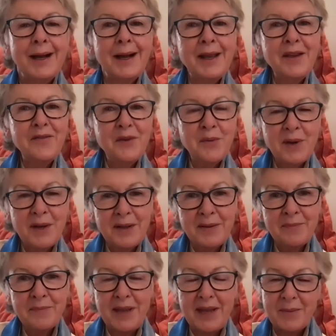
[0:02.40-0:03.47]
Hi
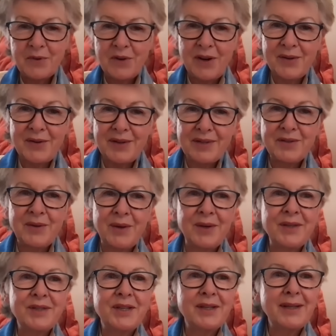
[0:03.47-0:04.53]
everyone, Pam Gregory,
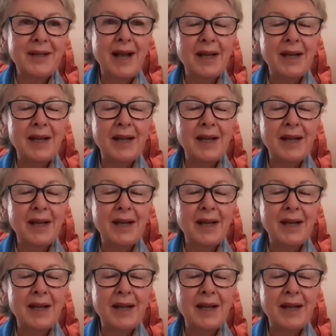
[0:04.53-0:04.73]
astrologer.